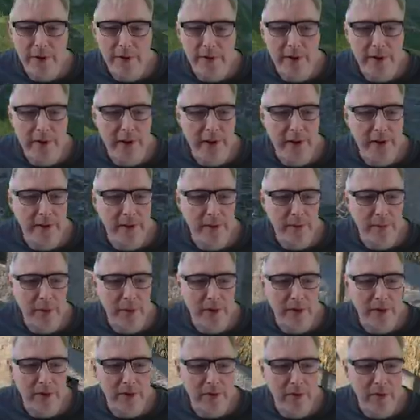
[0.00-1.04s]
the
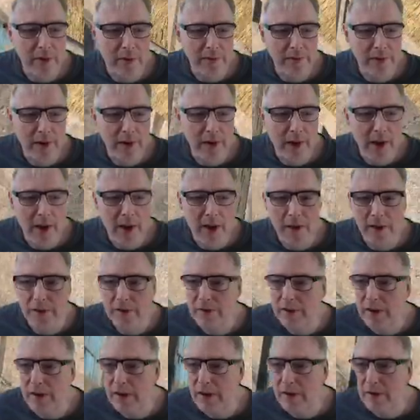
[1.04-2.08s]
obligatory Gravedigger,
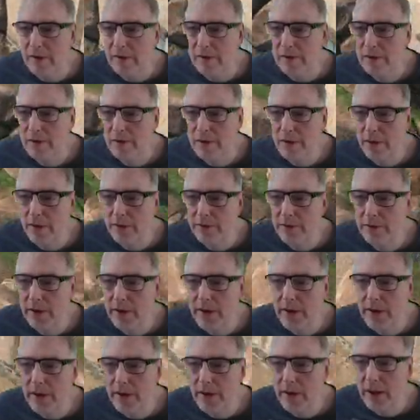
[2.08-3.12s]
Helsings, we've got the
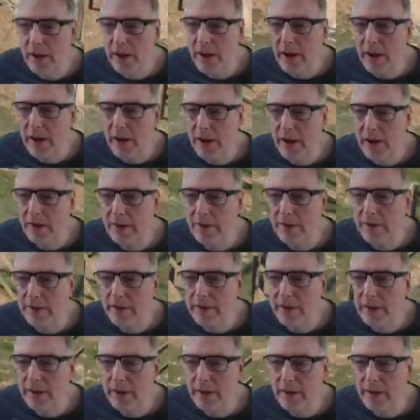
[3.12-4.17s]
Dracula, and
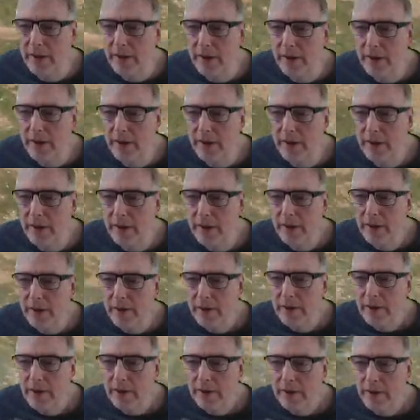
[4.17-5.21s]

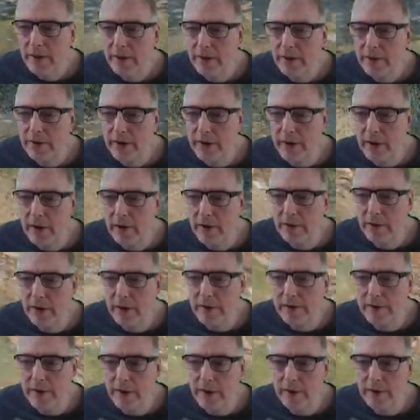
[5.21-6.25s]
only the Dracula on their
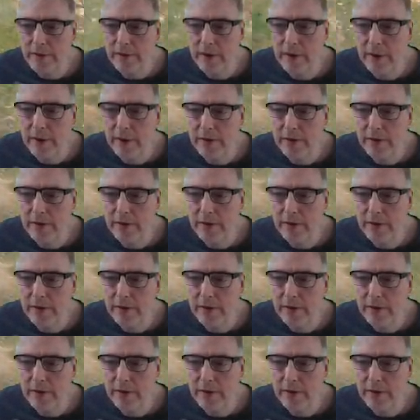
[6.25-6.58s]
side, actually, and